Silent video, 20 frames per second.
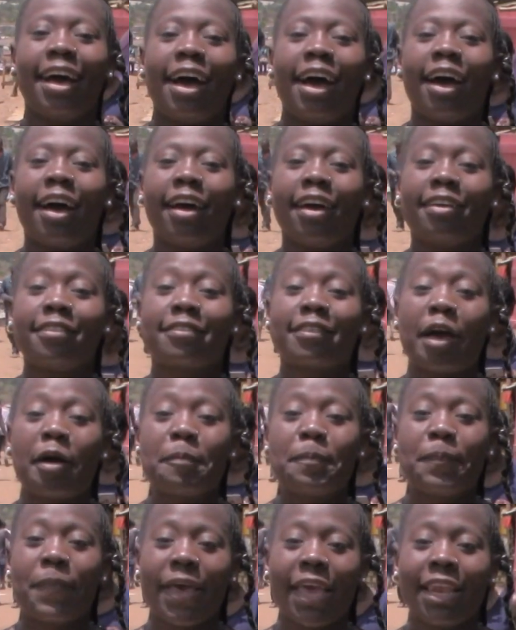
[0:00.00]
As
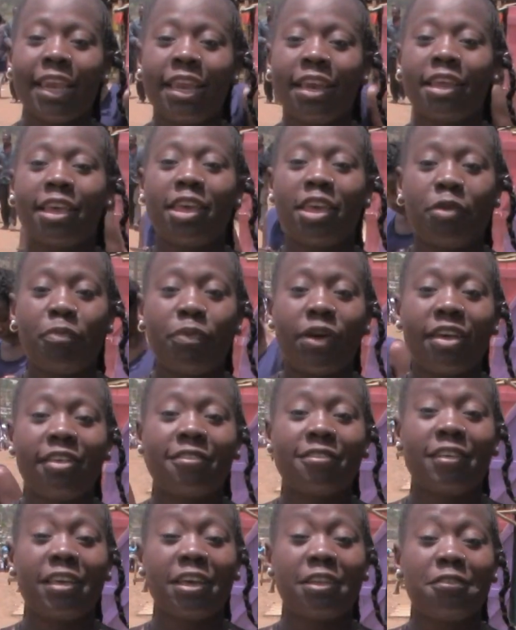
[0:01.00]
campaign in Kibra
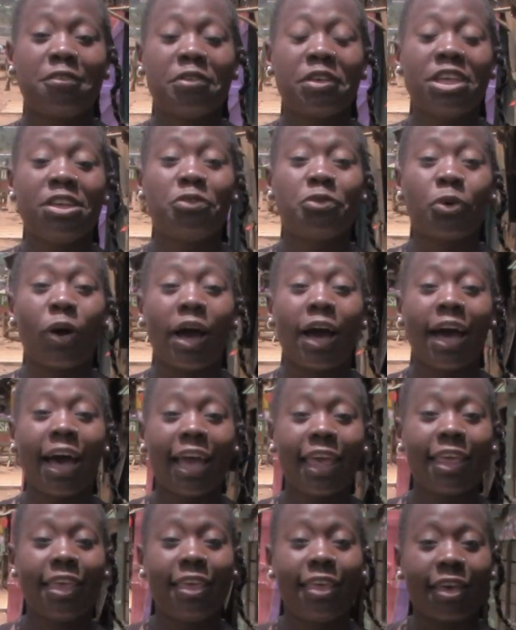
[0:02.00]
is getting into a
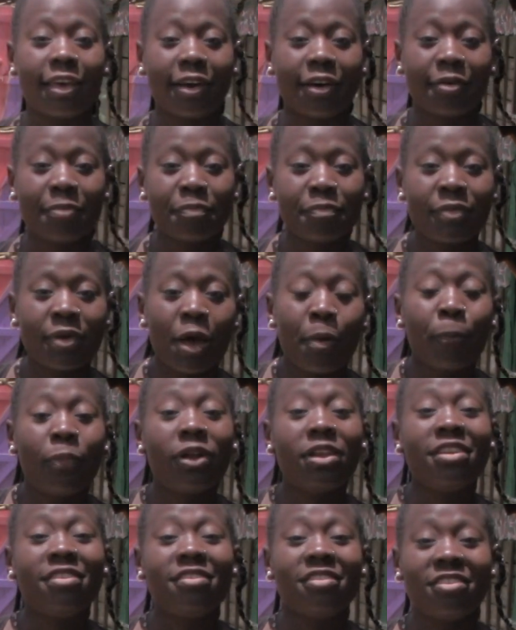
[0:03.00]
high gear,
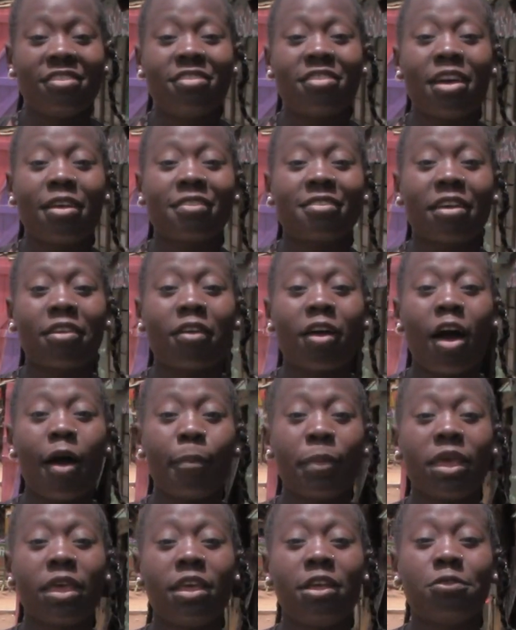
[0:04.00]
politicians are
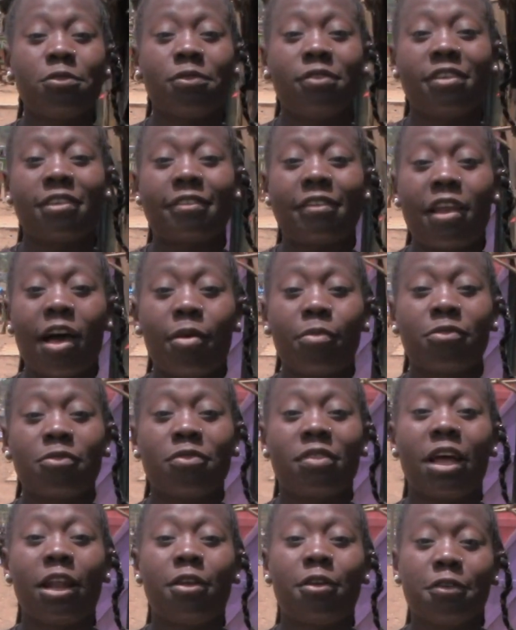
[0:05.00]
coming into the slums
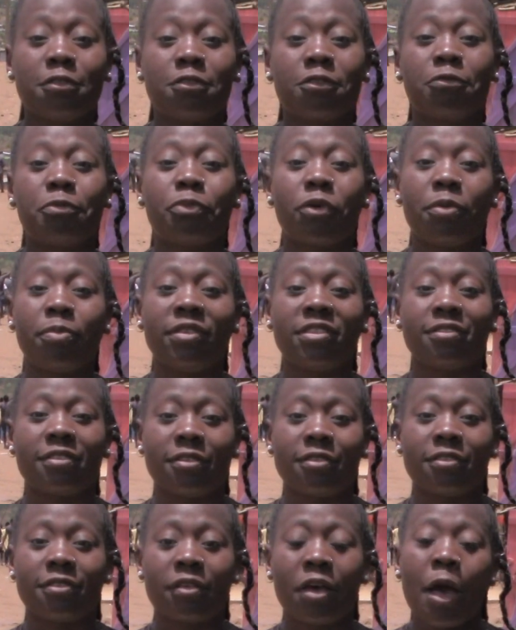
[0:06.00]
with a lot of
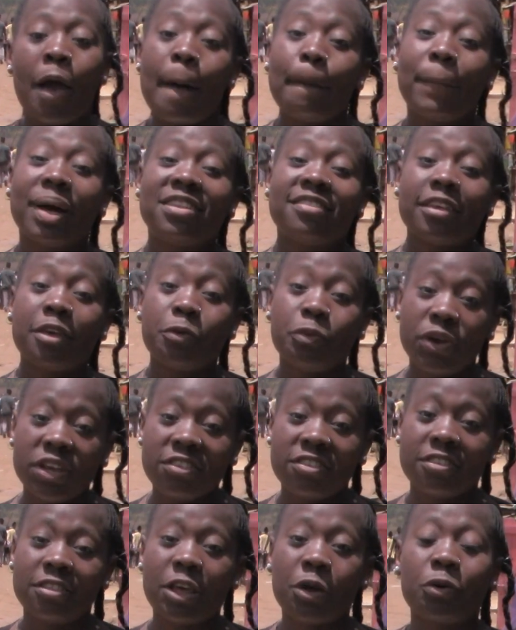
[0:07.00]
promises. But I
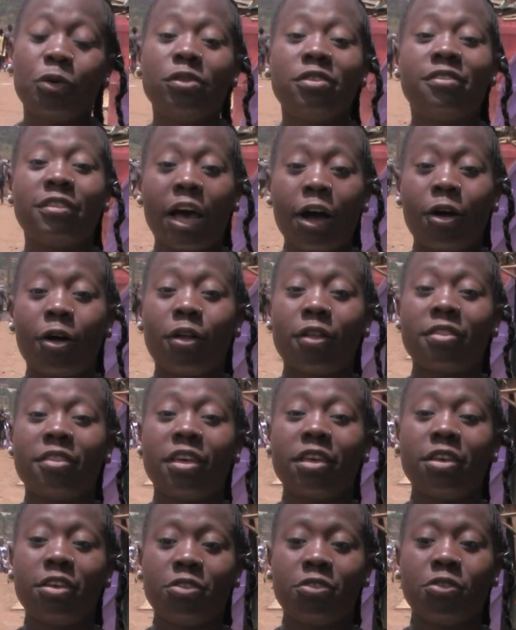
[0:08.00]
wish they could tackle
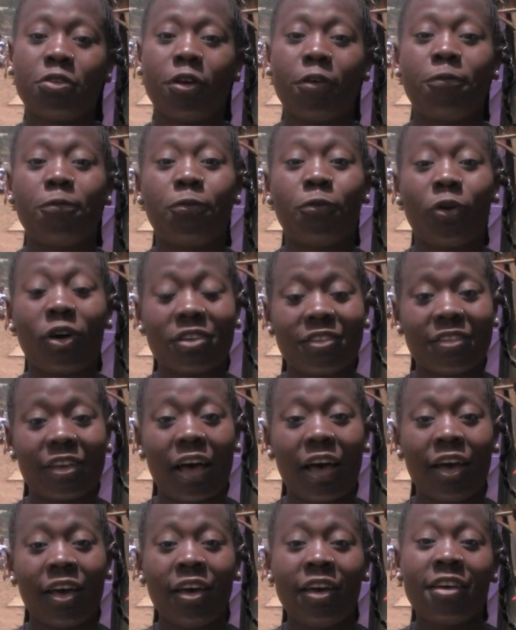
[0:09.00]
the issue of
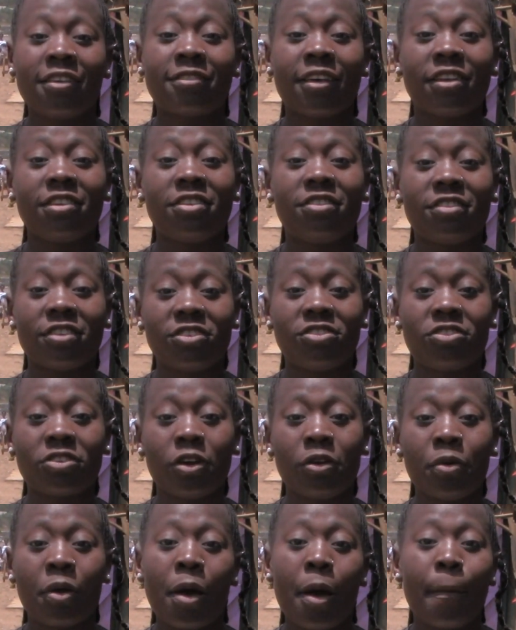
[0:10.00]
water,
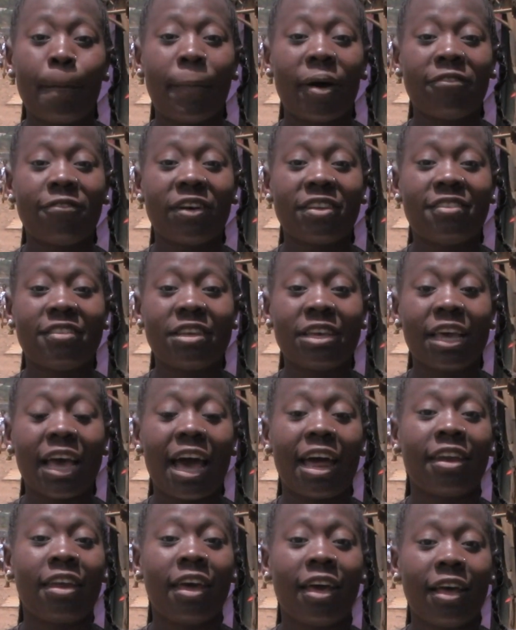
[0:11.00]
sanitation, poverty
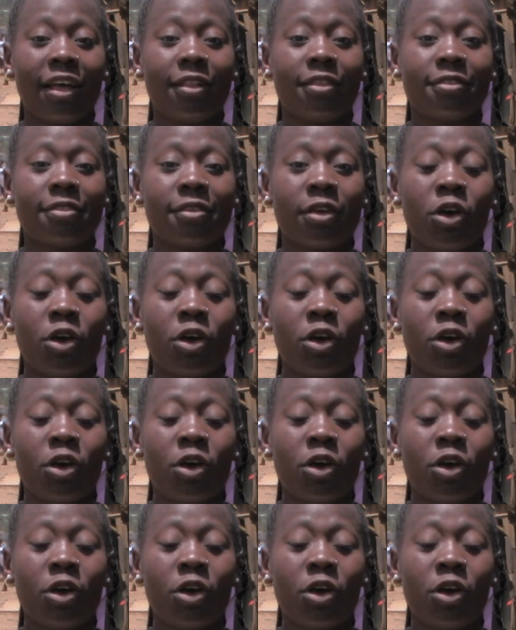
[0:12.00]
and health,